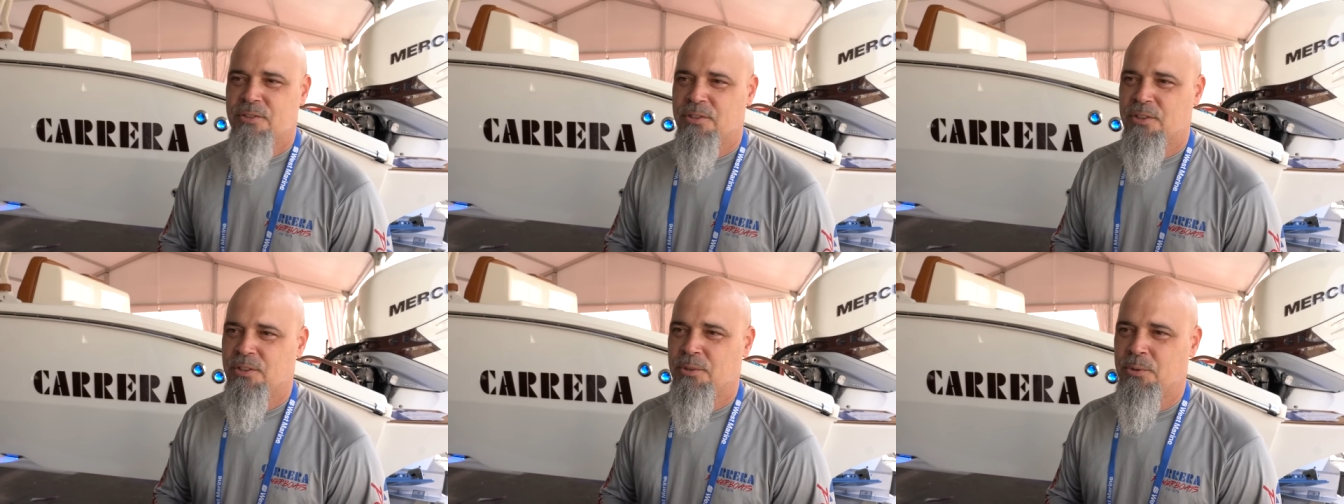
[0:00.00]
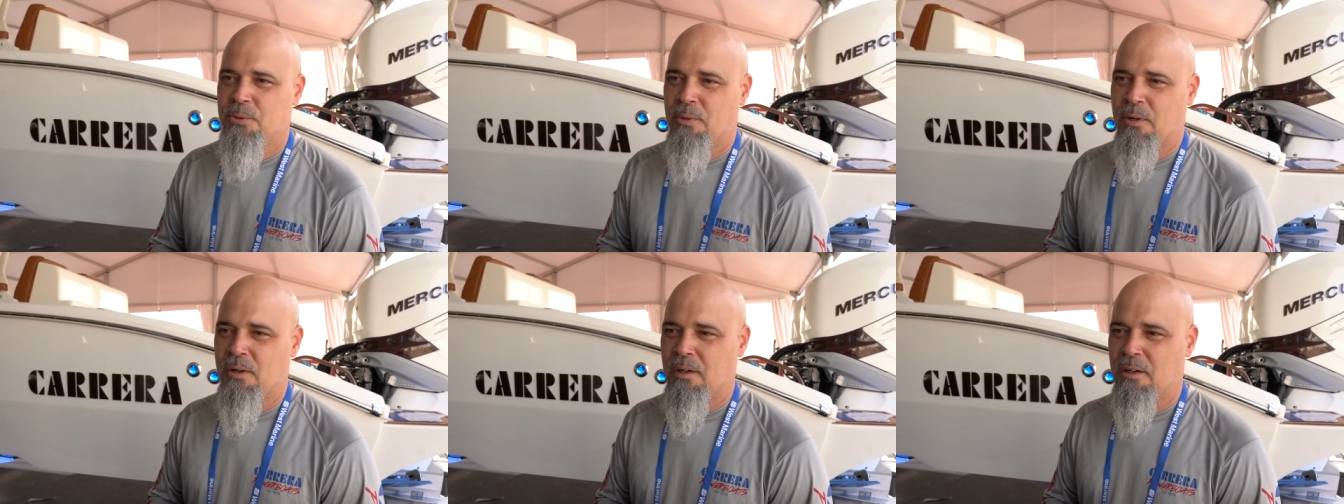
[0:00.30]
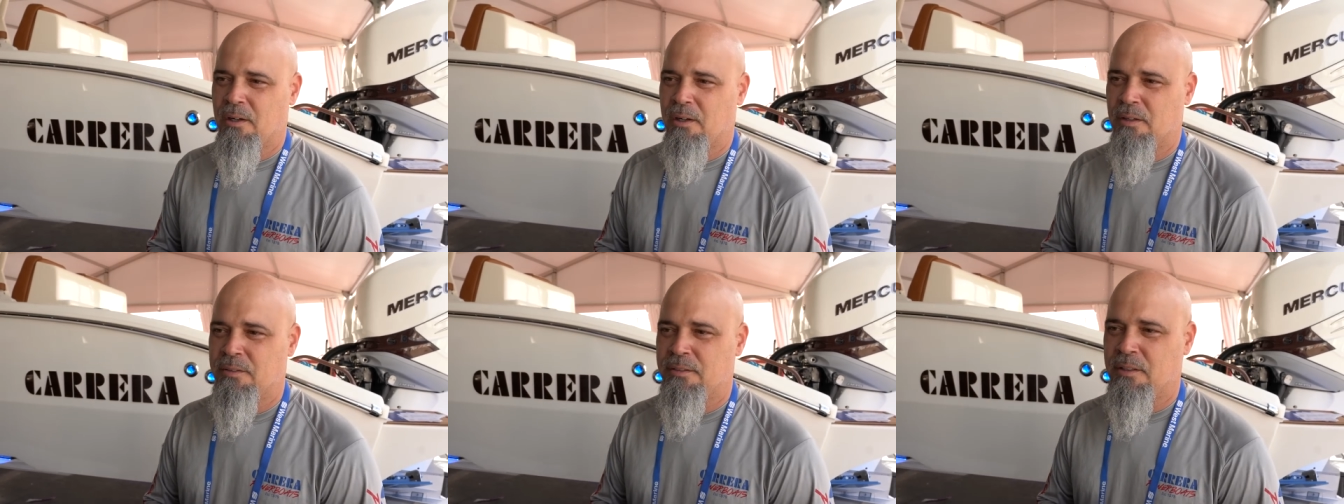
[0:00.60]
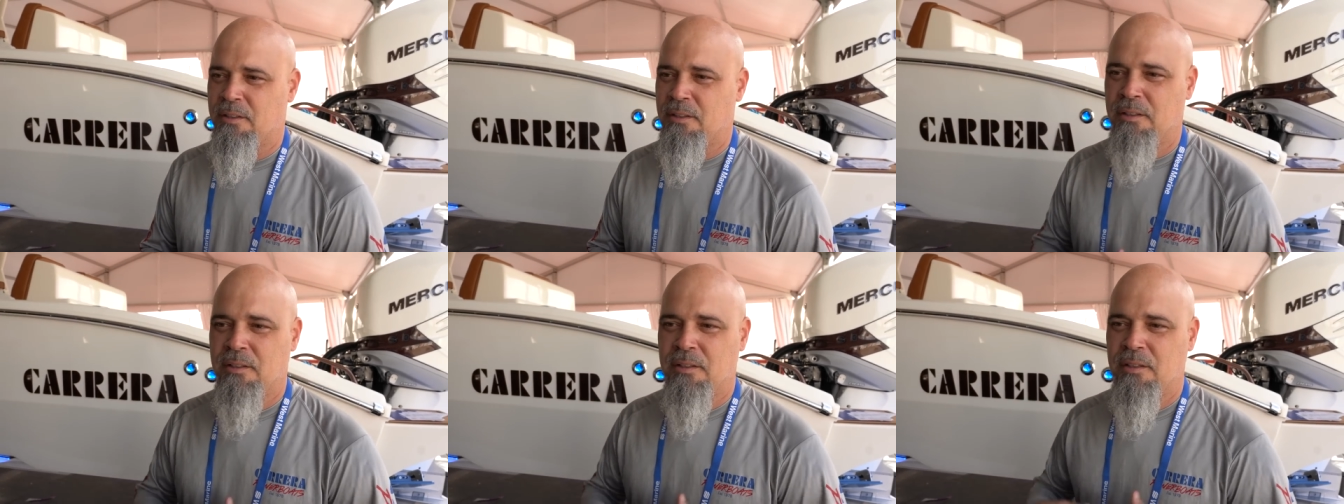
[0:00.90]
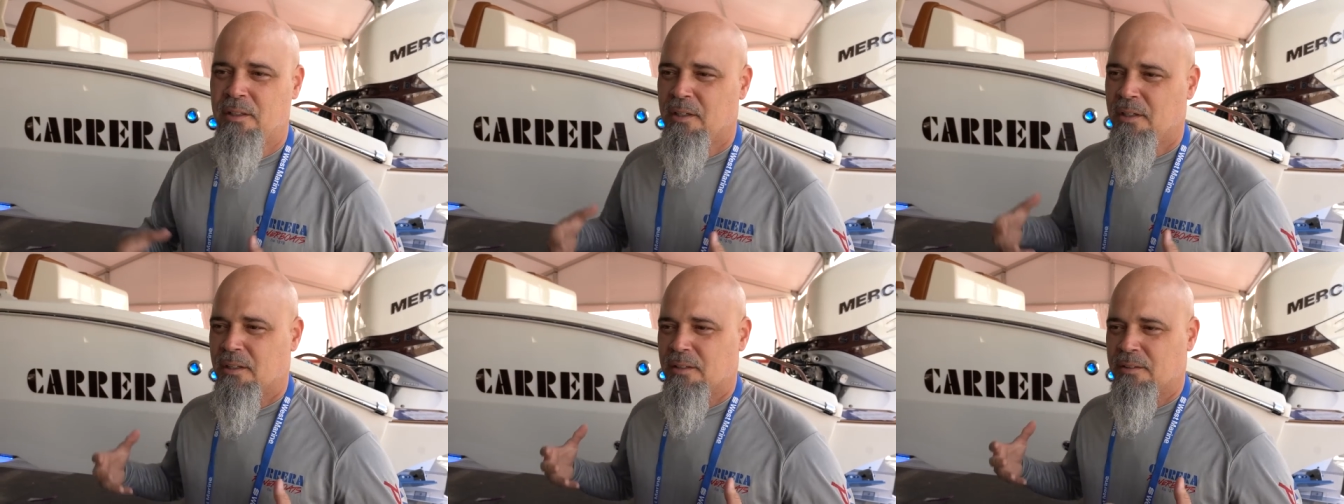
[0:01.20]
to uh,
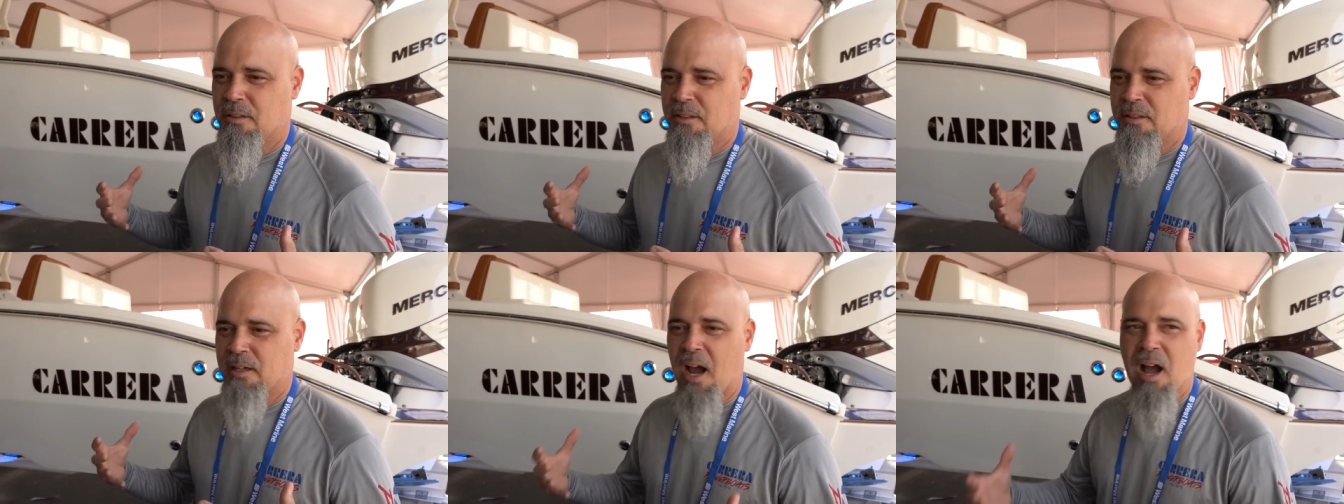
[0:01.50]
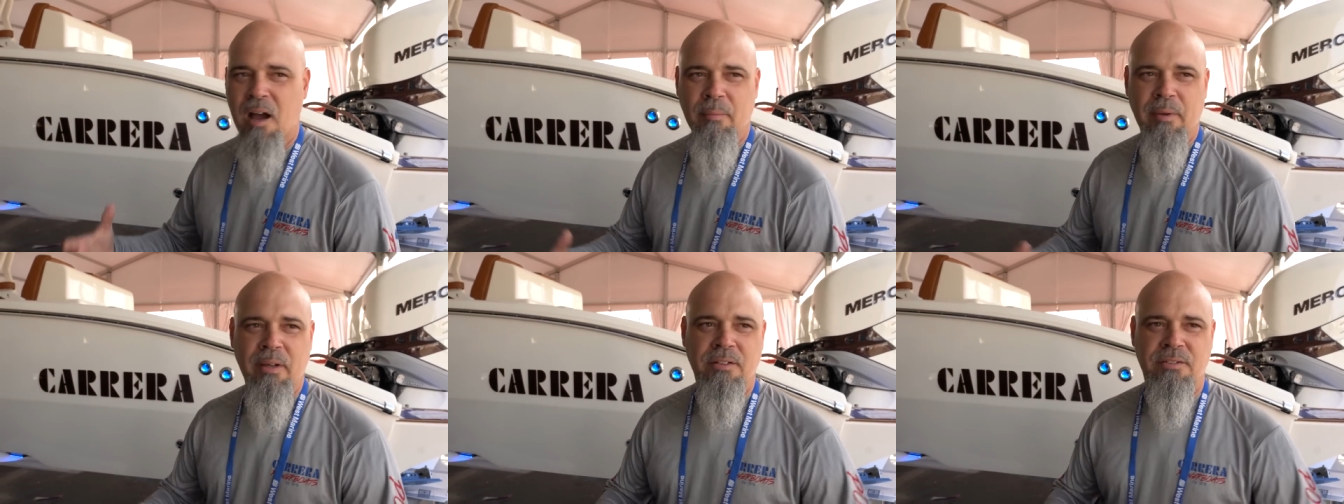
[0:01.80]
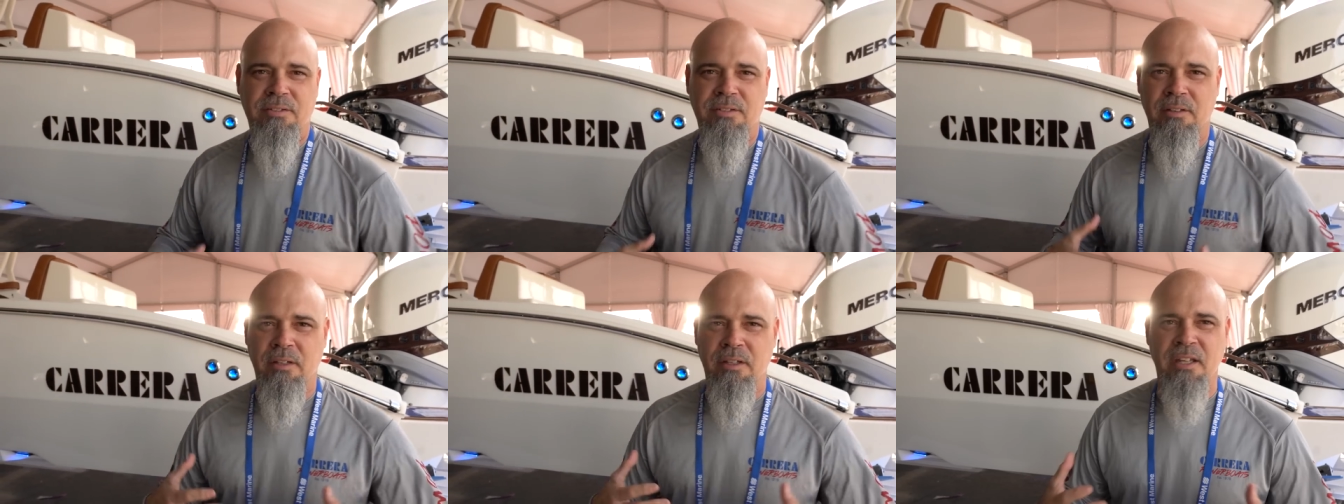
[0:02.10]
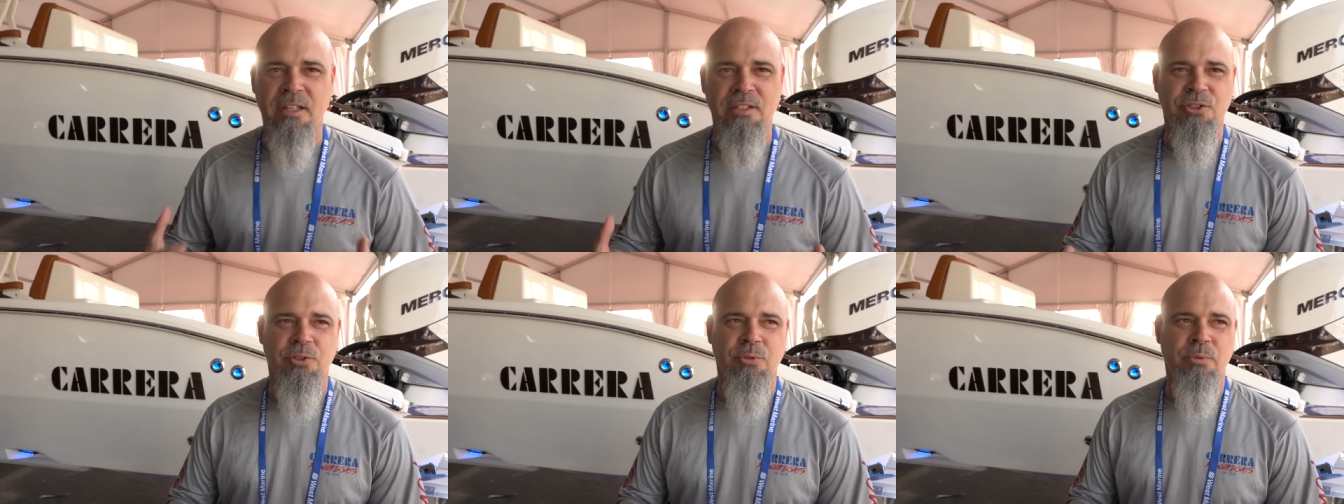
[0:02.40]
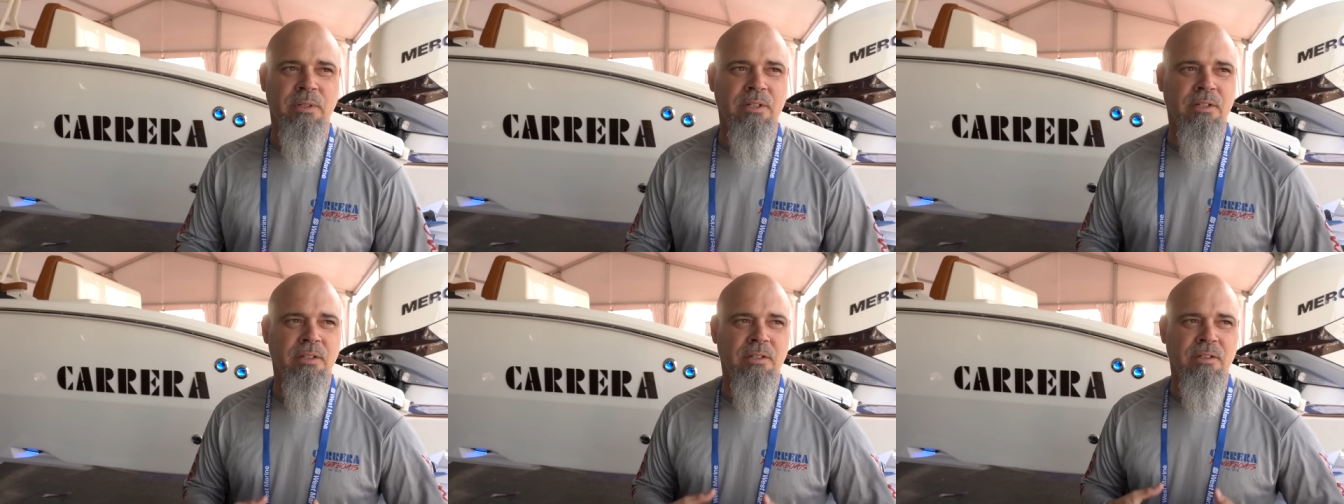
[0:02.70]
the, the comments, the
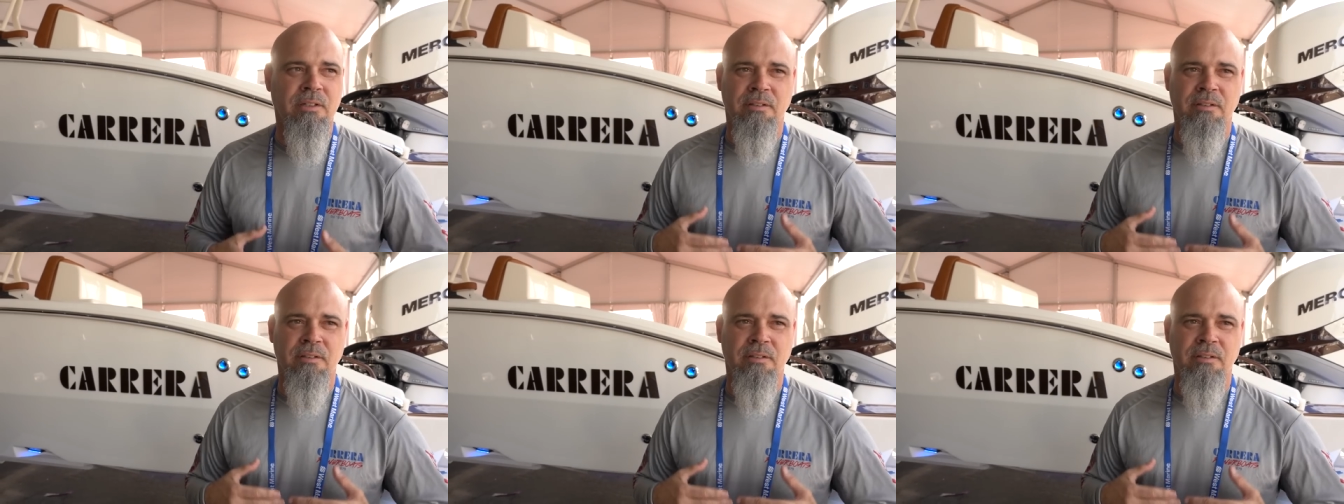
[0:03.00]
history,